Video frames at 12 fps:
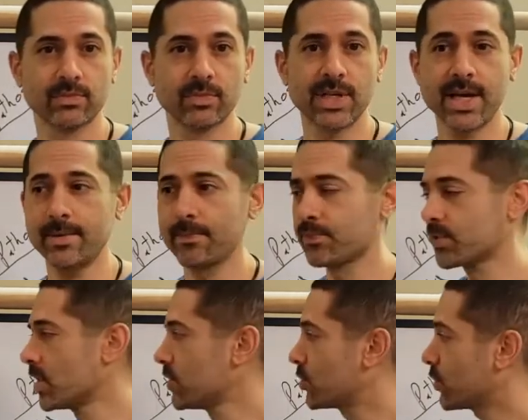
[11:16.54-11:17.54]
Okay?
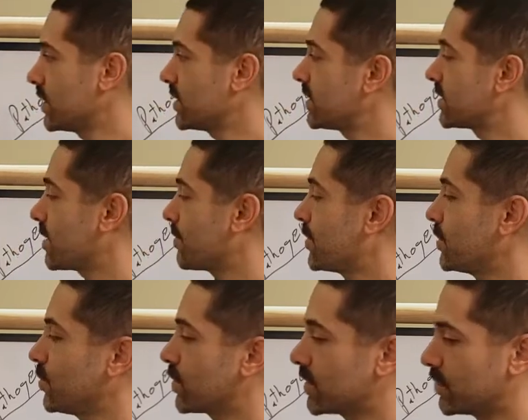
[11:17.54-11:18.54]
So this is something
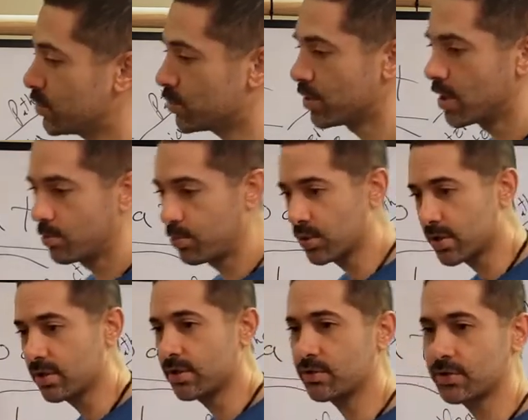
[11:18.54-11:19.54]
you can do. Put a
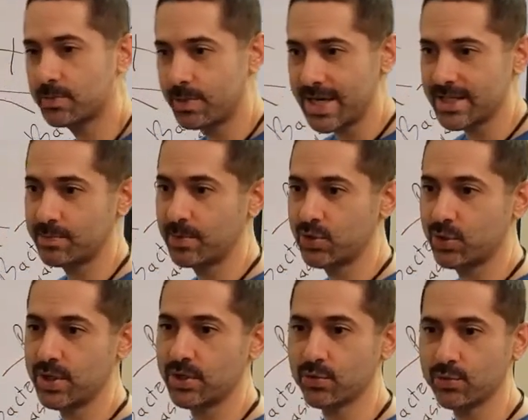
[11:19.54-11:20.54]
little space
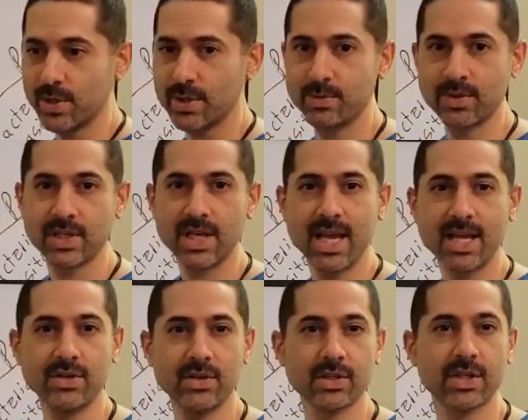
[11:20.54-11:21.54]
between your ribs
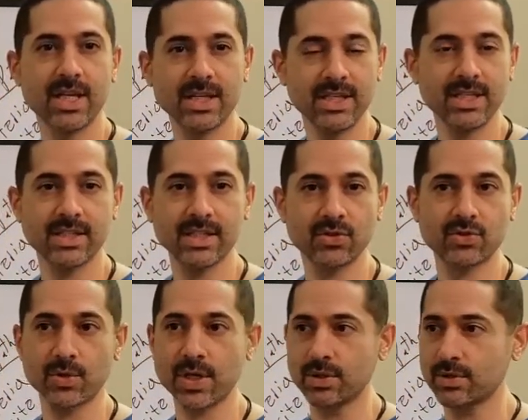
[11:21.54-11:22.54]
and your kidneys and
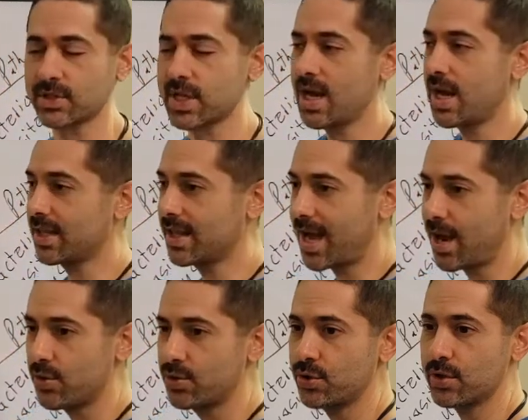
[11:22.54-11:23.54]
adrenals.
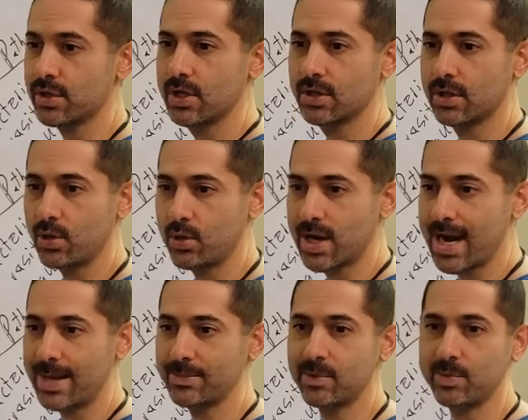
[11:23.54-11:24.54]
Allow your lower
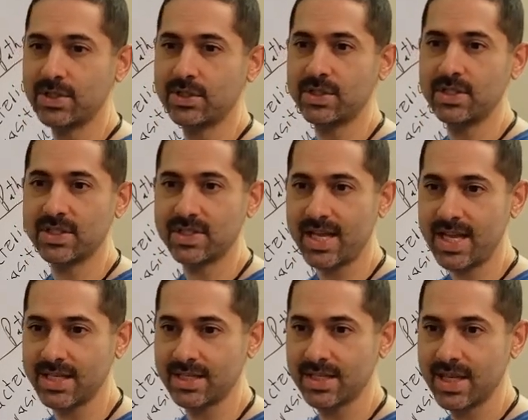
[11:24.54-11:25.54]
abdomen to
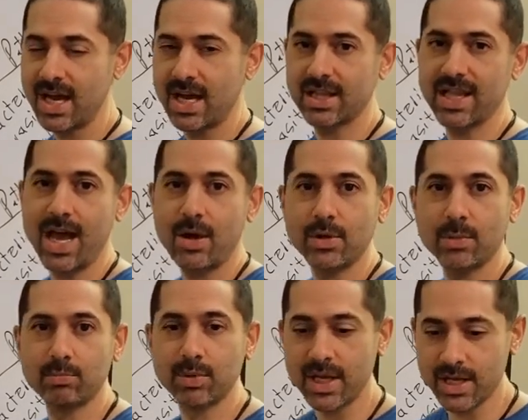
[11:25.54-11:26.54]
descend. Allow the
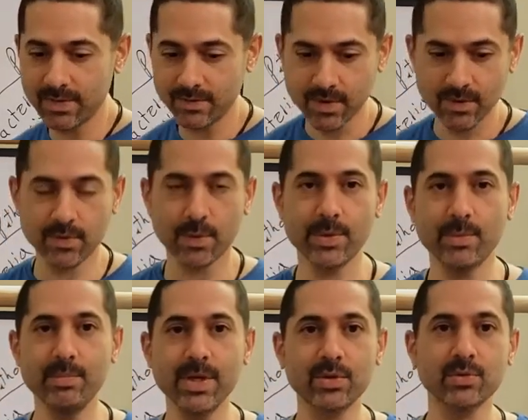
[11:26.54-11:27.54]
blood from the
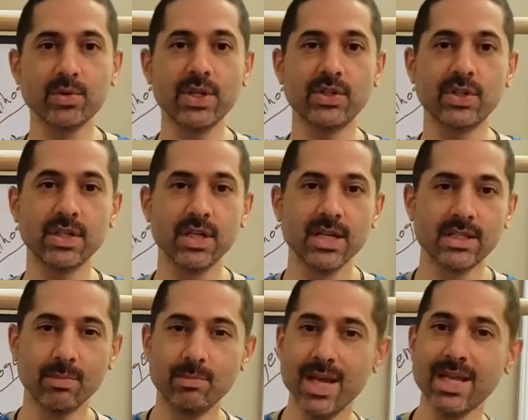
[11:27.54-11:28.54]
middle region
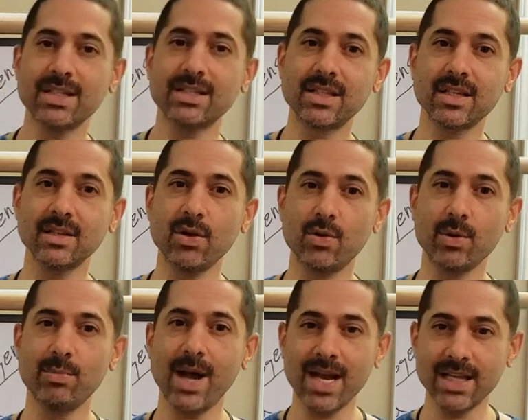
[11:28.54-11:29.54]
to make it to the lower
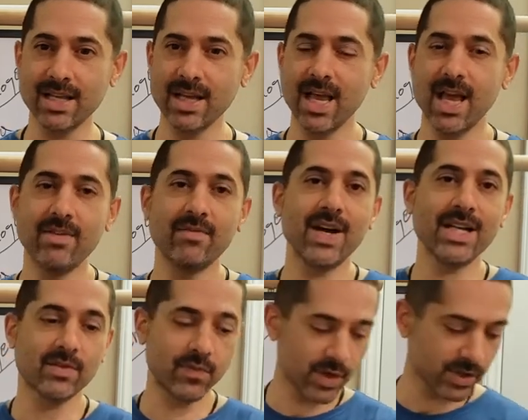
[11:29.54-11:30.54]
body and
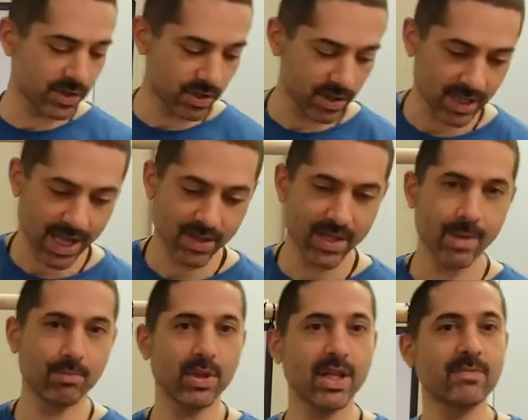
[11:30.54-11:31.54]
vice versa. Allow
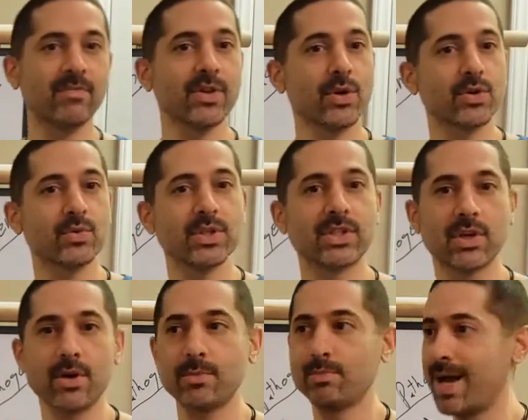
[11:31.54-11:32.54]
that blood flow to
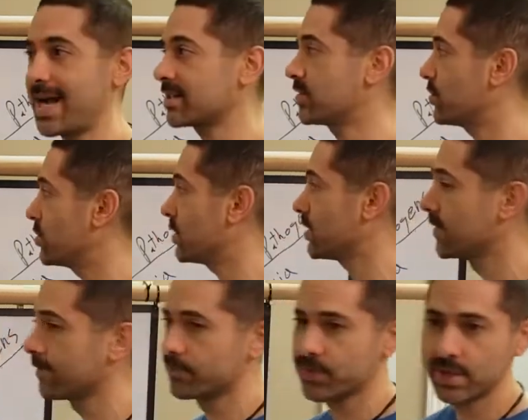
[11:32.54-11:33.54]
return back to your
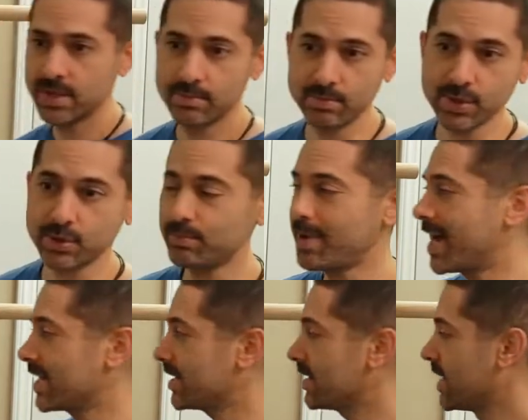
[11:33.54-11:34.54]
middle
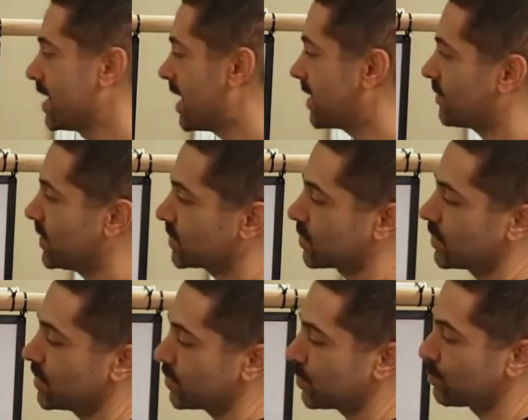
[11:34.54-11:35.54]
body and
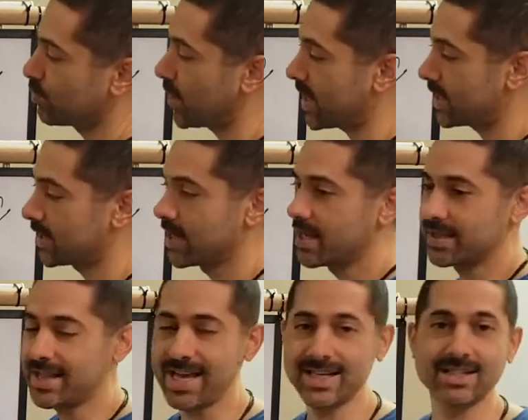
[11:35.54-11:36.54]
eventually your brain.
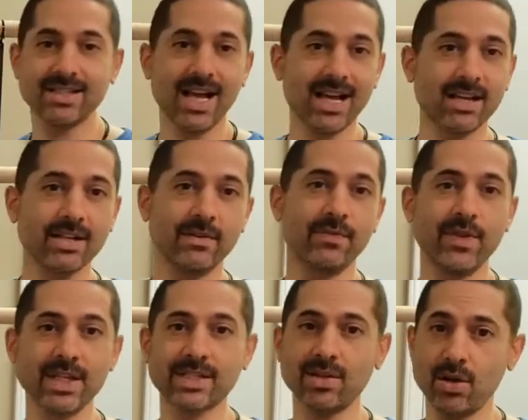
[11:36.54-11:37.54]
That is not going to
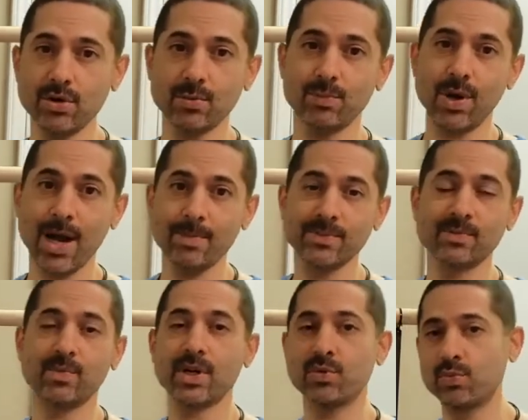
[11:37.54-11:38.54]
fix all your problems,
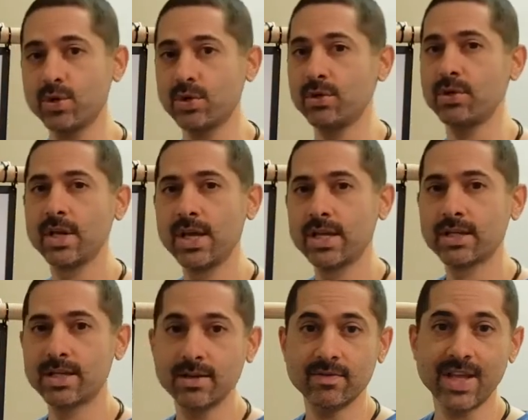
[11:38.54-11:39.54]
but it will
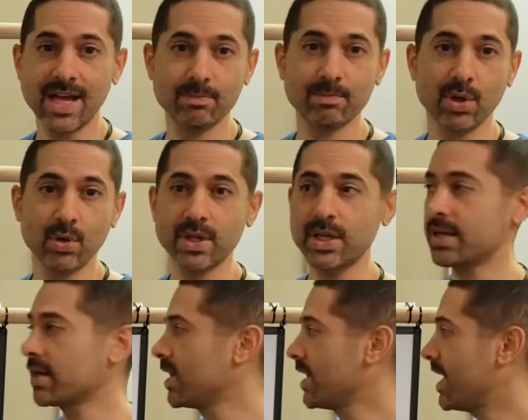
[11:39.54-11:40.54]
give that
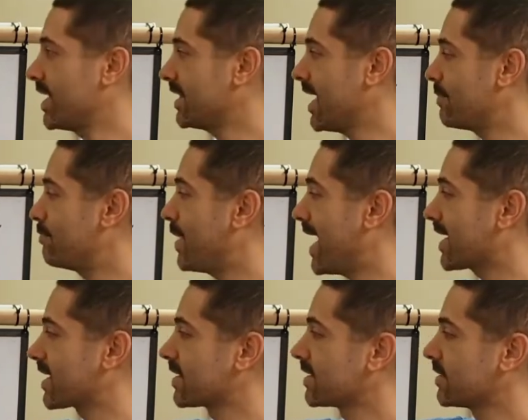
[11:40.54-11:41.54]
bloating and that
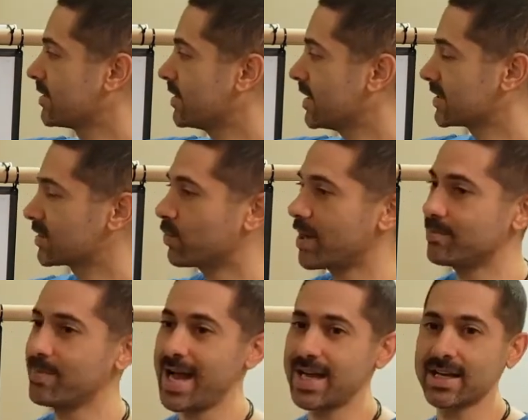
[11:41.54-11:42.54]
back sway
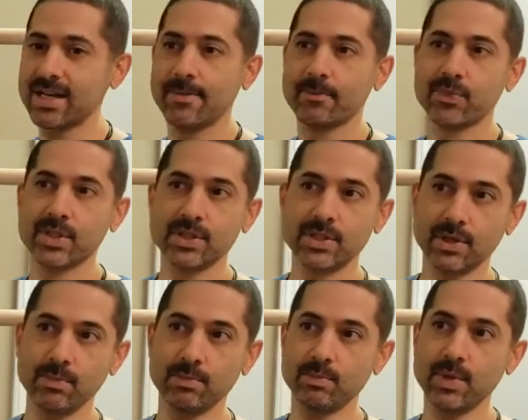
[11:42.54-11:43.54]
back
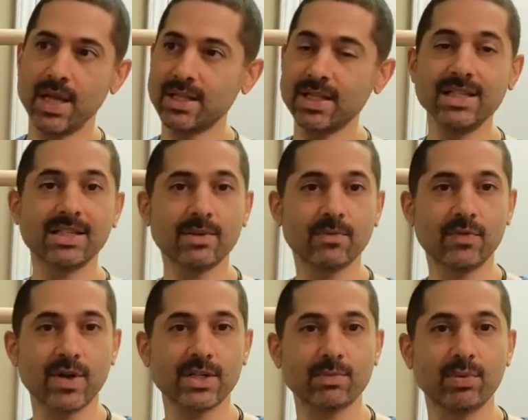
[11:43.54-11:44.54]
at least some
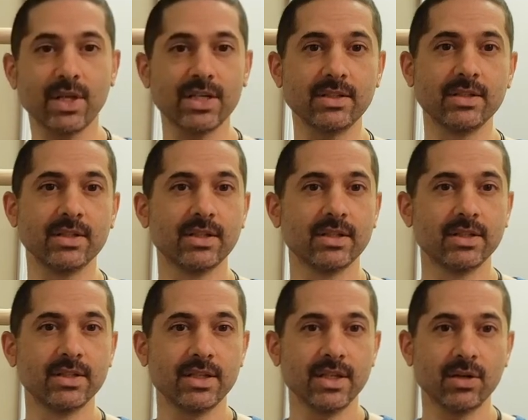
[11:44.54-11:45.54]
fresh blood,
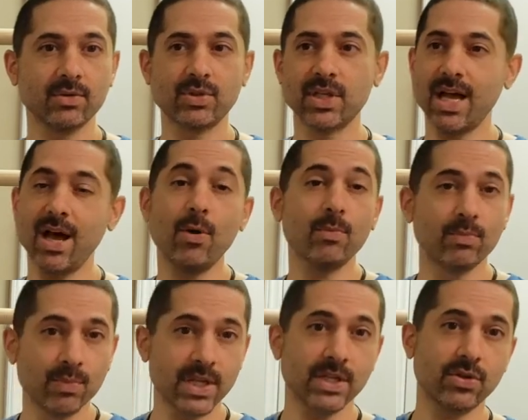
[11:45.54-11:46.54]
to help
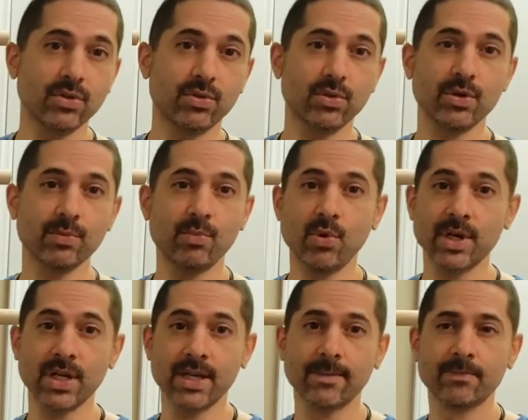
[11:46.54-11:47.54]
get you through your
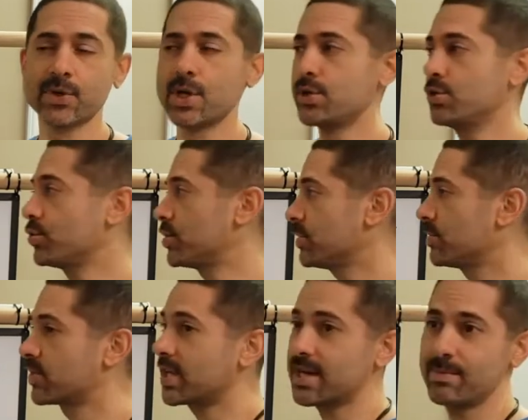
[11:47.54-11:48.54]
morning. You
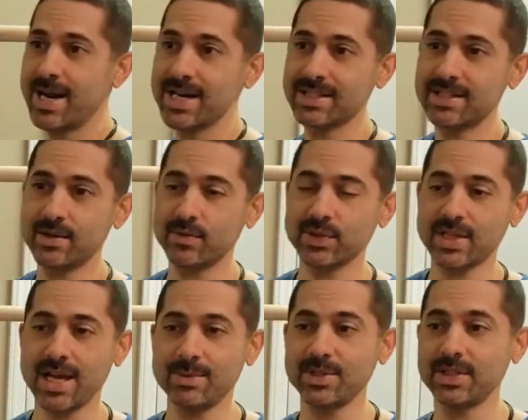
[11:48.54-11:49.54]
should think about it several
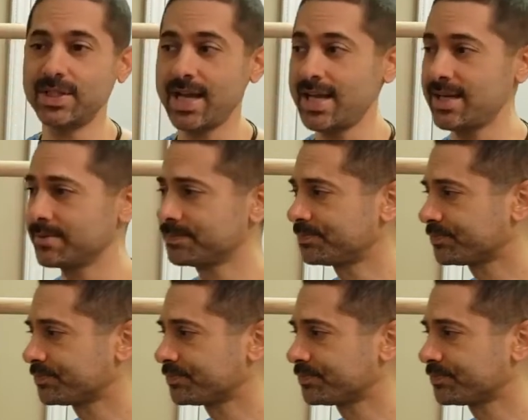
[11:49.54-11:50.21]
times a day.